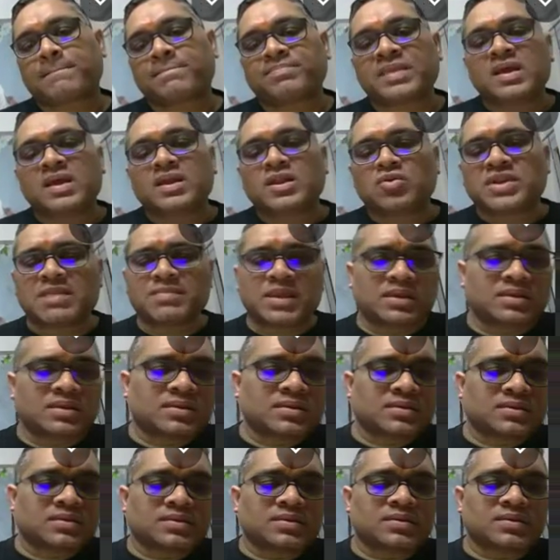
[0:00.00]
Now you tell me,
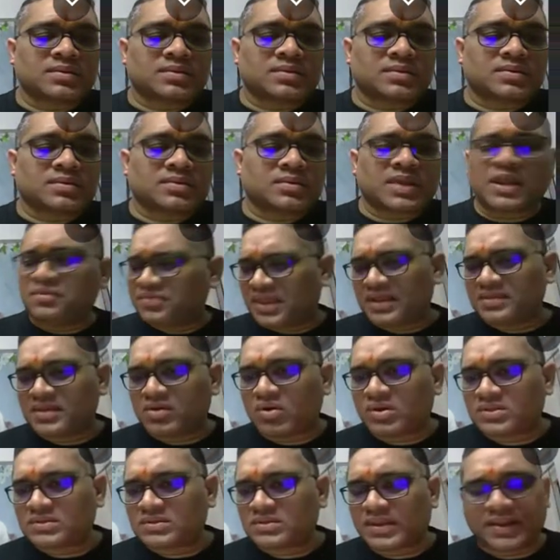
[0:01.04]
can you see anything else?
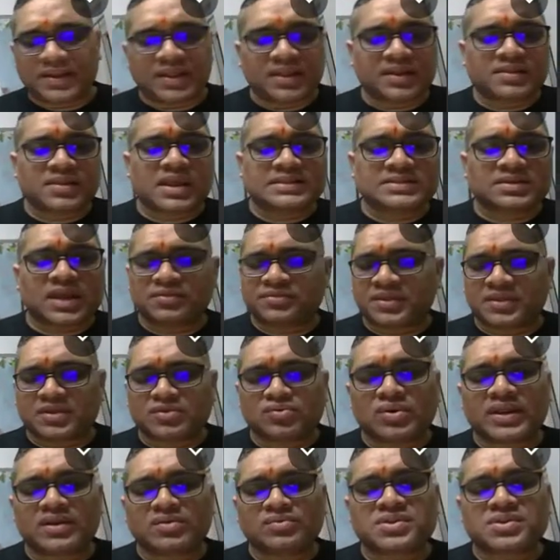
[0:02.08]
Anything else? Can you see the nuclear
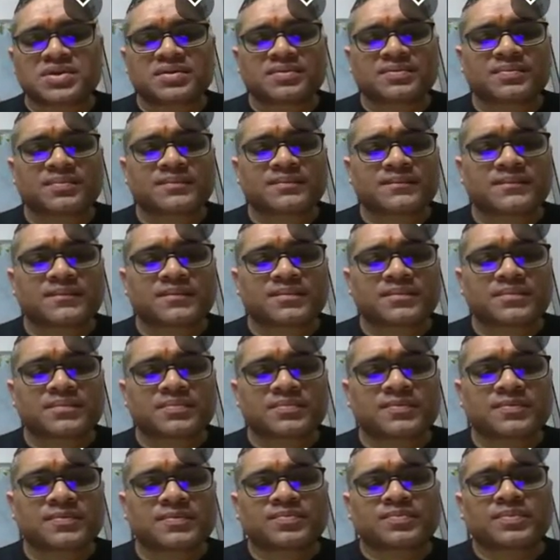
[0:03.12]
inclusion here?
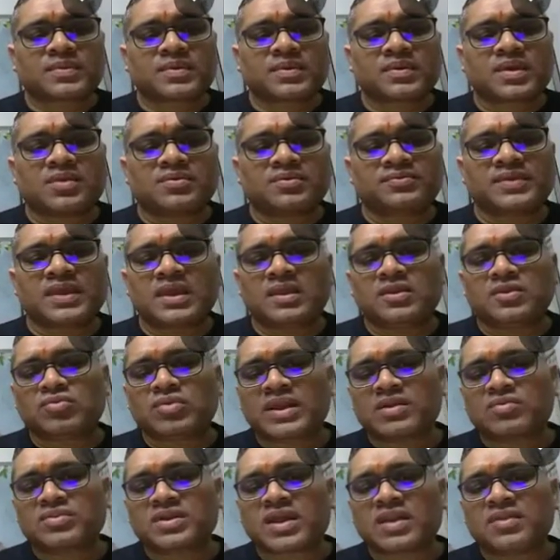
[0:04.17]
Can you see nuclear
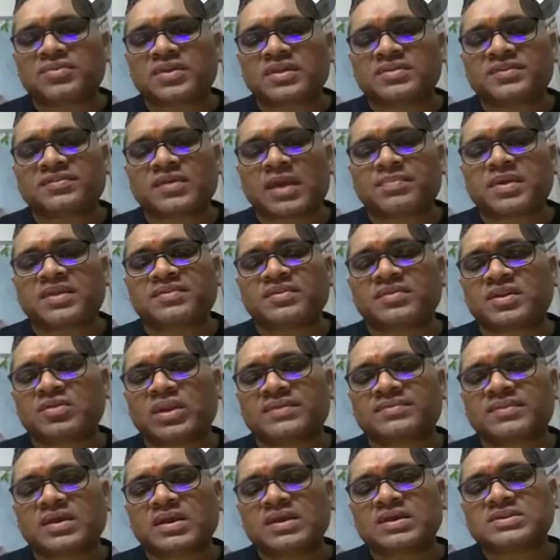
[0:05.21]
inclusion? Can you see this appearance of the nucleus
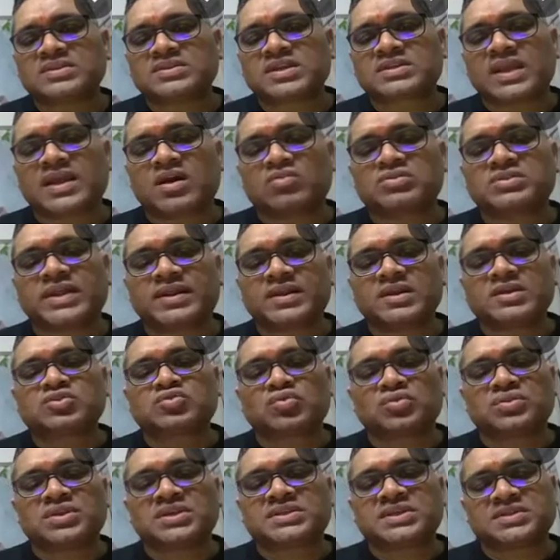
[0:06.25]
just like outside? So
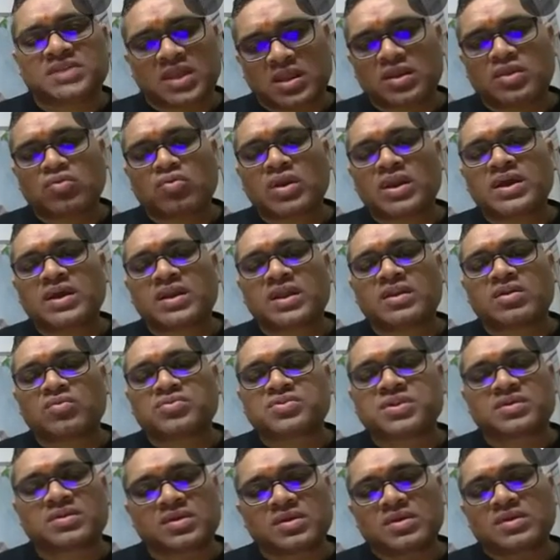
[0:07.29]
this is the nuclear inclusion.
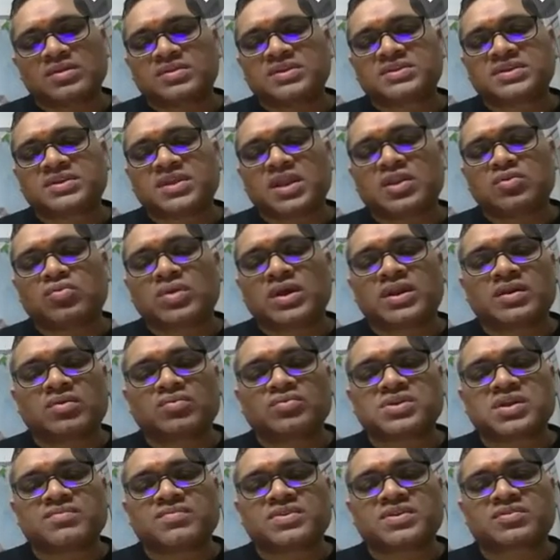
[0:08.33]
This is the nuclear inclusion
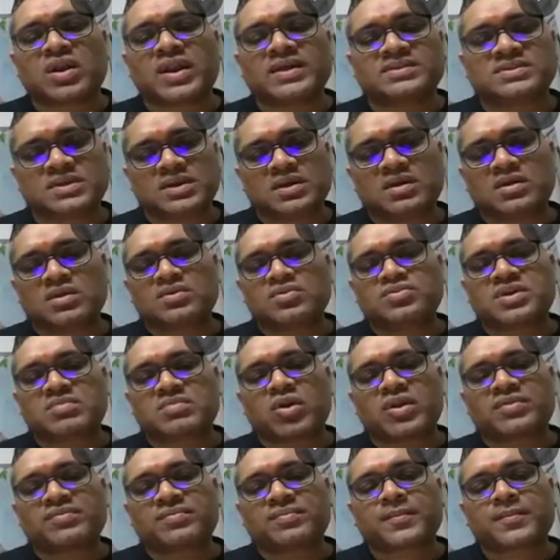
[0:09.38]
which is called as Russell bodies.